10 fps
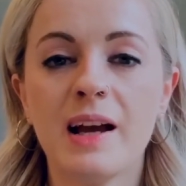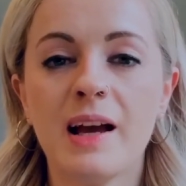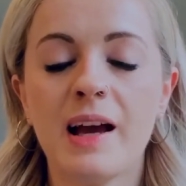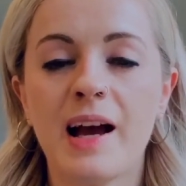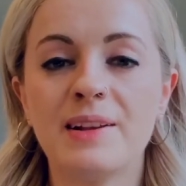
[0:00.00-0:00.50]

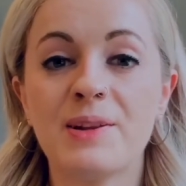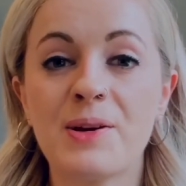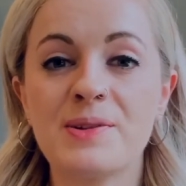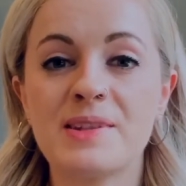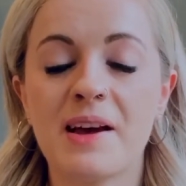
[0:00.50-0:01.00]
and
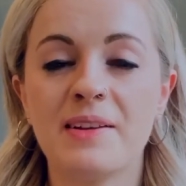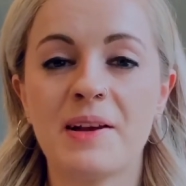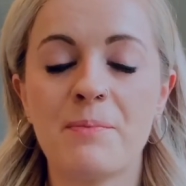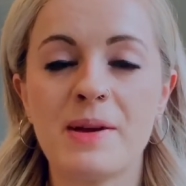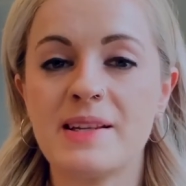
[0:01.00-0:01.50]
those that
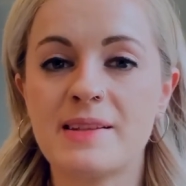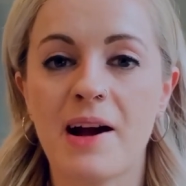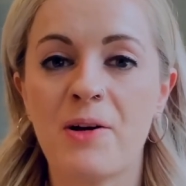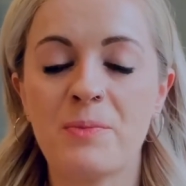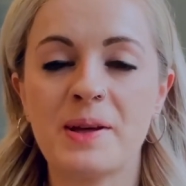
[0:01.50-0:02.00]
missed
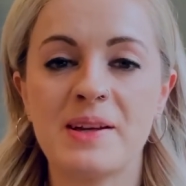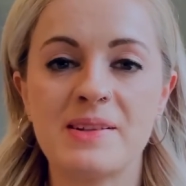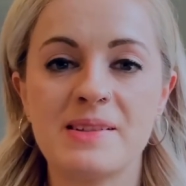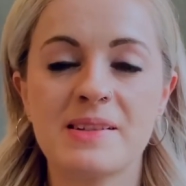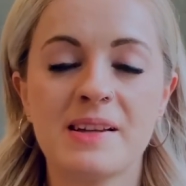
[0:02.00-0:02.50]
out
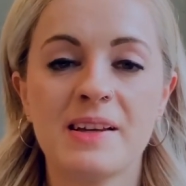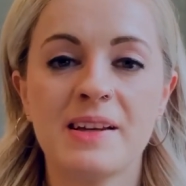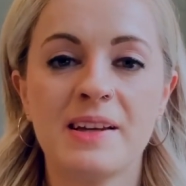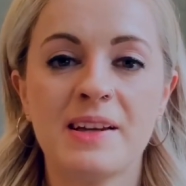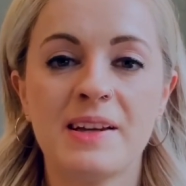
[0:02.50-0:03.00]
because,
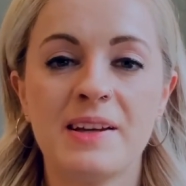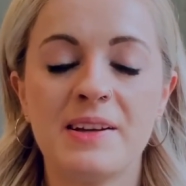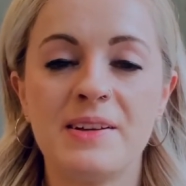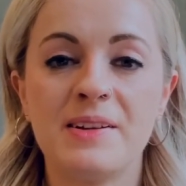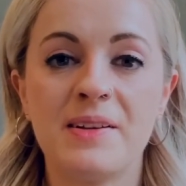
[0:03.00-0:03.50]

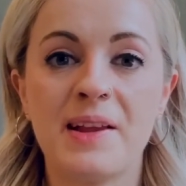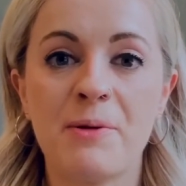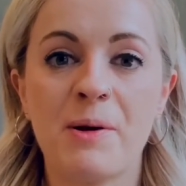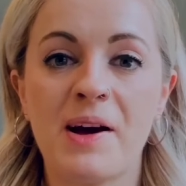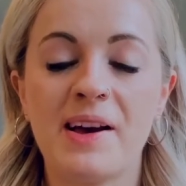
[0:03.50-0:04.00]
you know, they
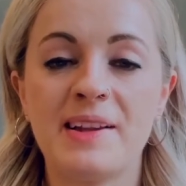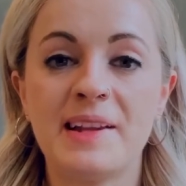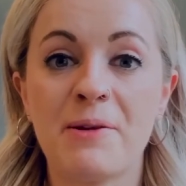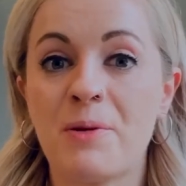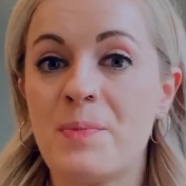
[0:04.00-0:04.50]

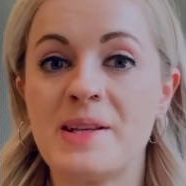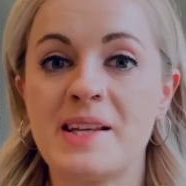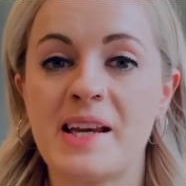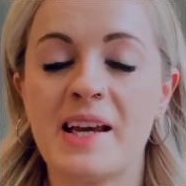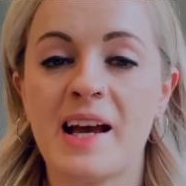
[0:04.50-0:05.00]
were
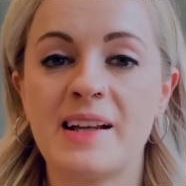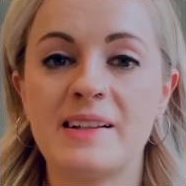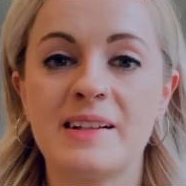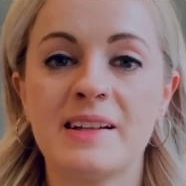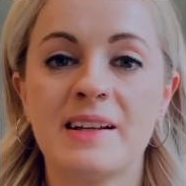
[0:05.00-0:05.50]
busy. And
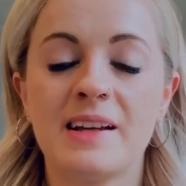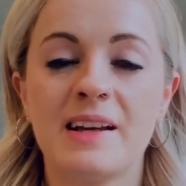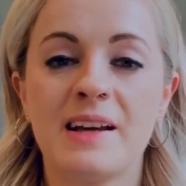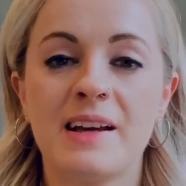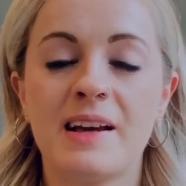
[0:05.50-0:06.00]

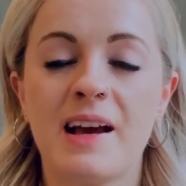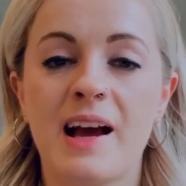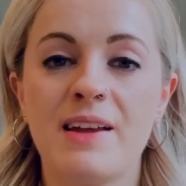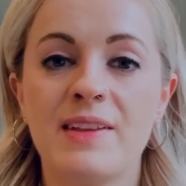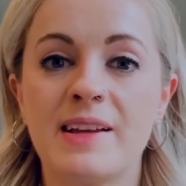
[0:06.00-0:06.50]
I
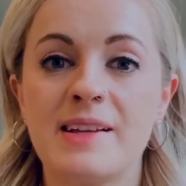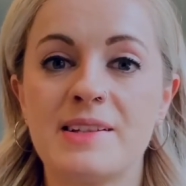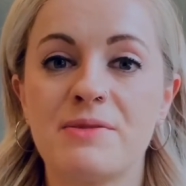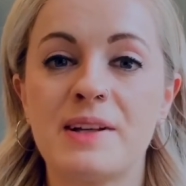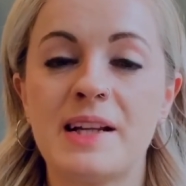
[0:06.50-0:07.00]
think it's
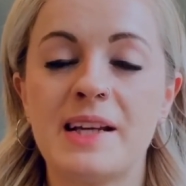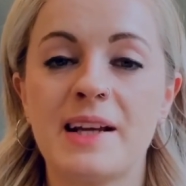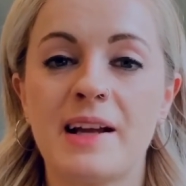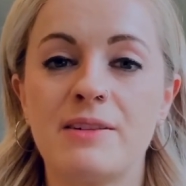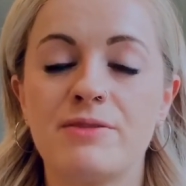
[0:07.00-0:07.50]
really
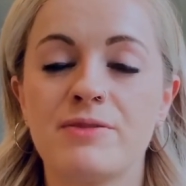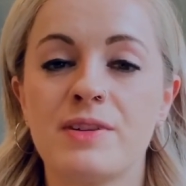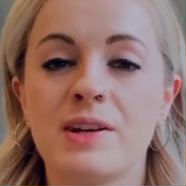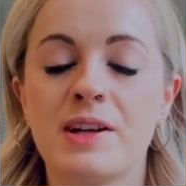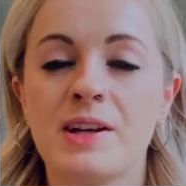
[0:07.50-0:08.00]
kind
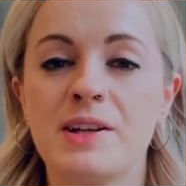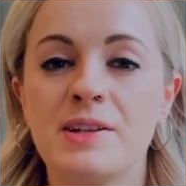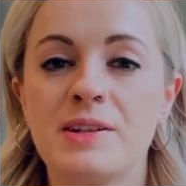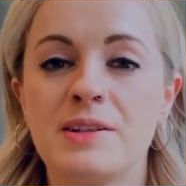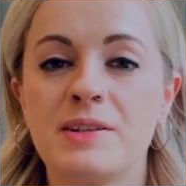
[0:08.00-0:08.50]

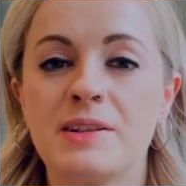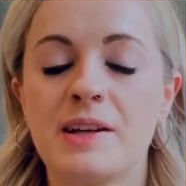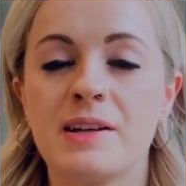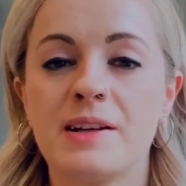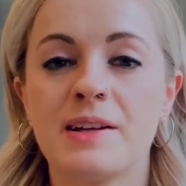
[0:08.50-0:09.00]

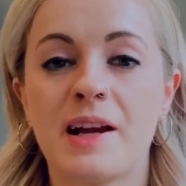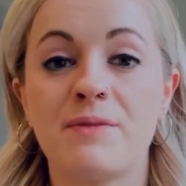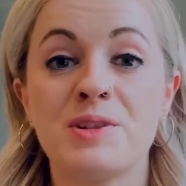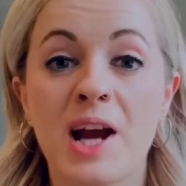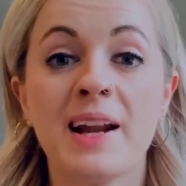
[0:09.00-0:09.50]
of
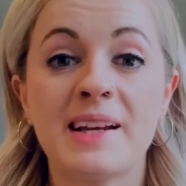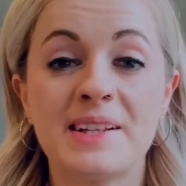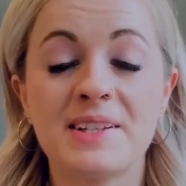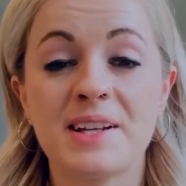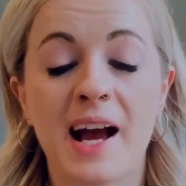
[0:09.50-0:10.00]

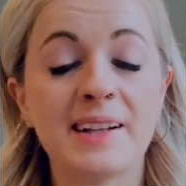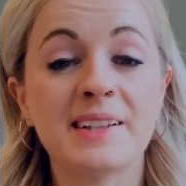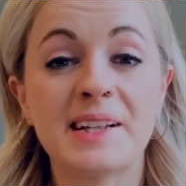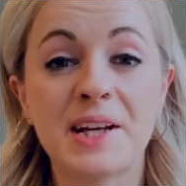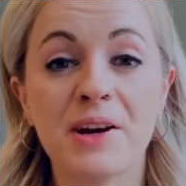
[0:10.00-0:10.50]
challenge and an
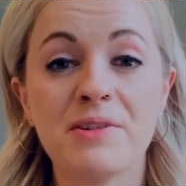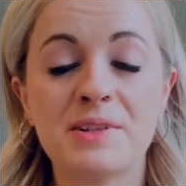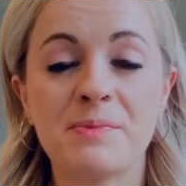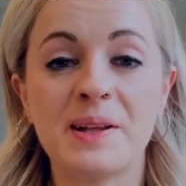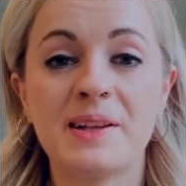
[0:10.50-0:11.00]

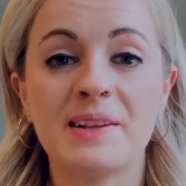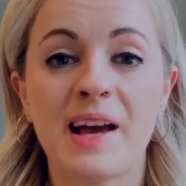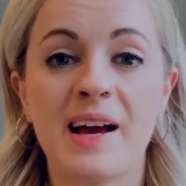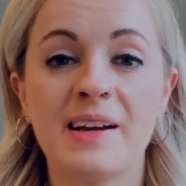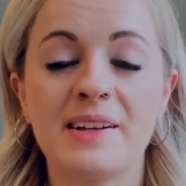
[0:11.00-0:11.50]
encouragement
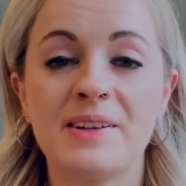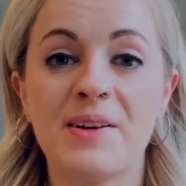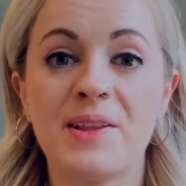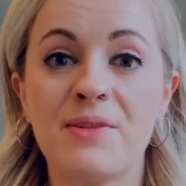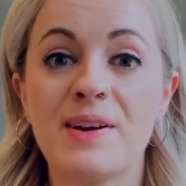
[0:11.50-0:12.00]
that, you know,
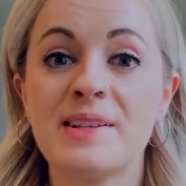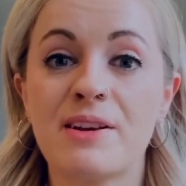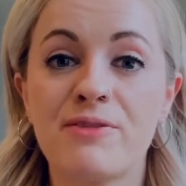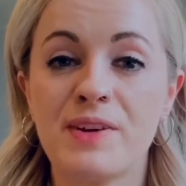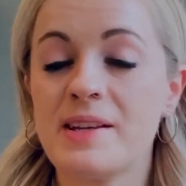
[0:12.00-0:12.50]
there is a
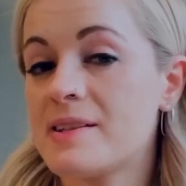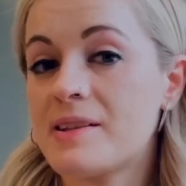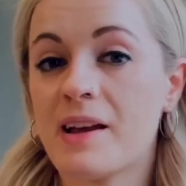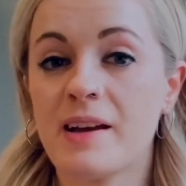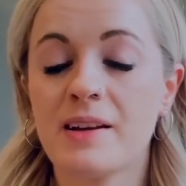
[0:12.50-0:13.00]
feast
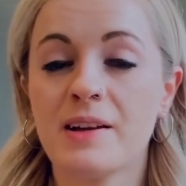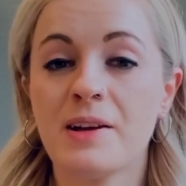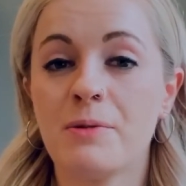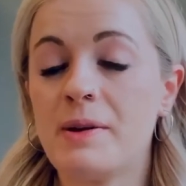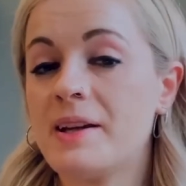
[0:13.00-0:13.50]
that
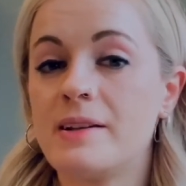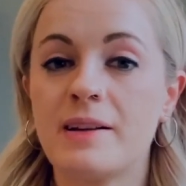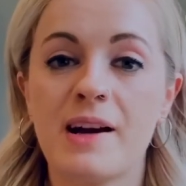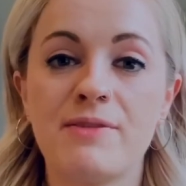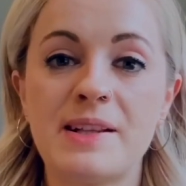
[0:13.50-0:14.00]
we can
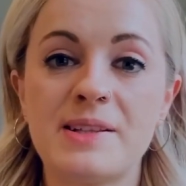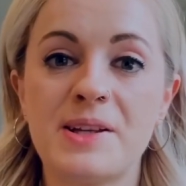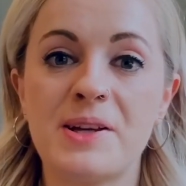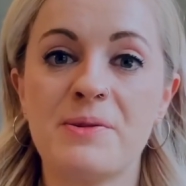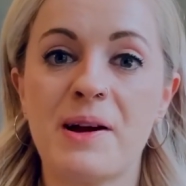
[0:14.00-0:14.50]
dive
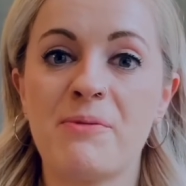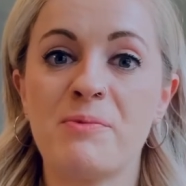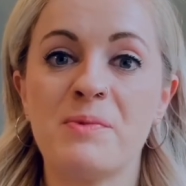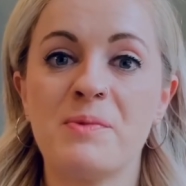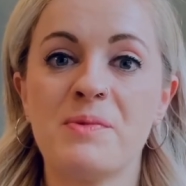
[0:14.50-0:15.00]
into, and
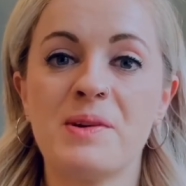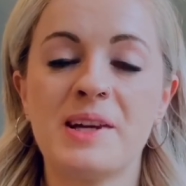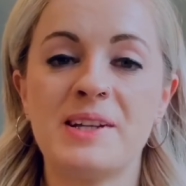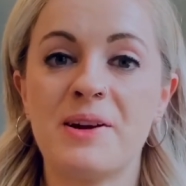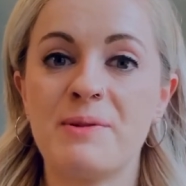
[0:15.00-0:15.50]

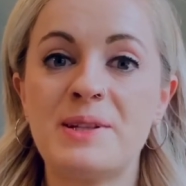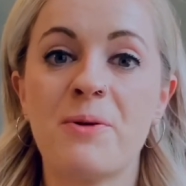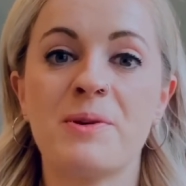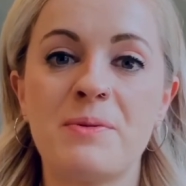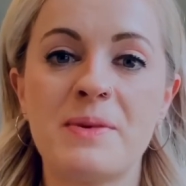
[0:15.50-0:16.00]
you know, we don't
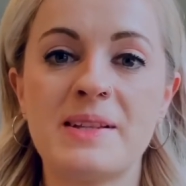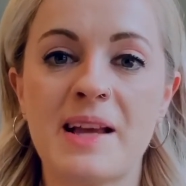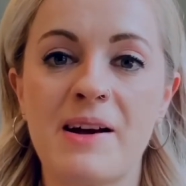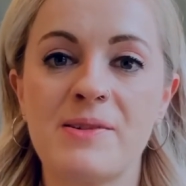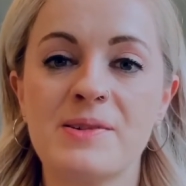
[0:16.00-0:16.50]
want to miss
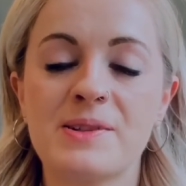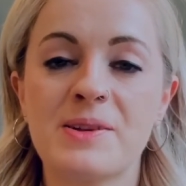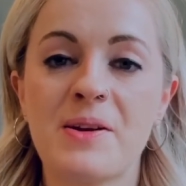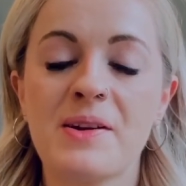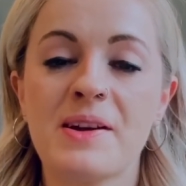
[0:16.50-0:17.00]
out.
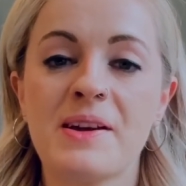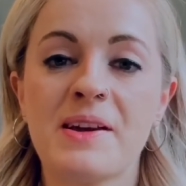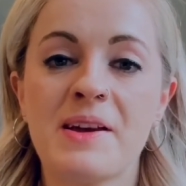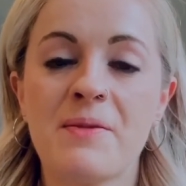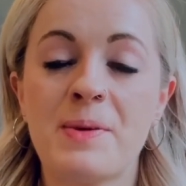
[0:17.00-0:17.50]
So
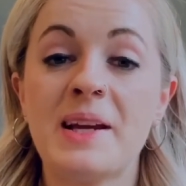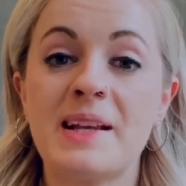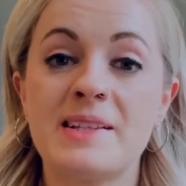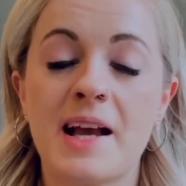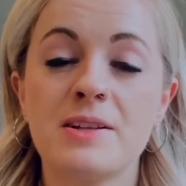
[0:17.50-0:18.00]
being
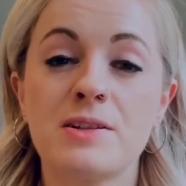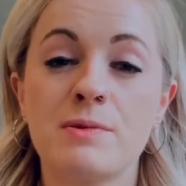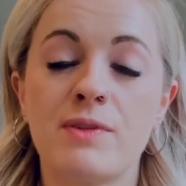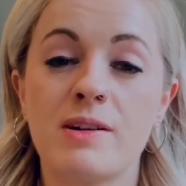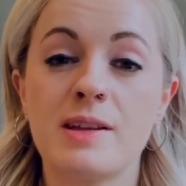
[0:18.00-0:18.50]
intentional with
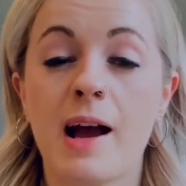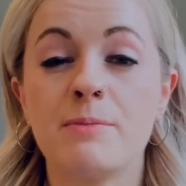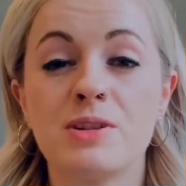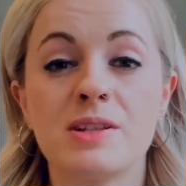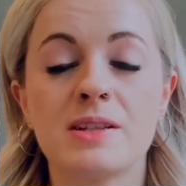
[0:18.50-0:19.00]
our time
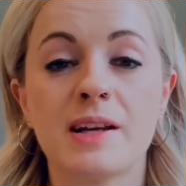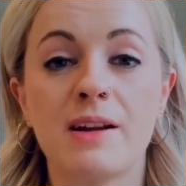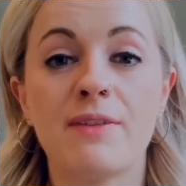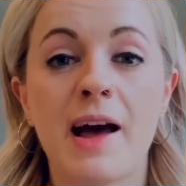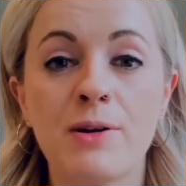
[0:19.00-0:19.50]
just kind of
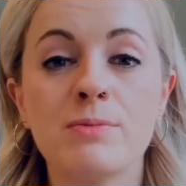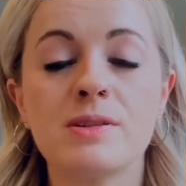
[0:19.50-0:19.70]
helps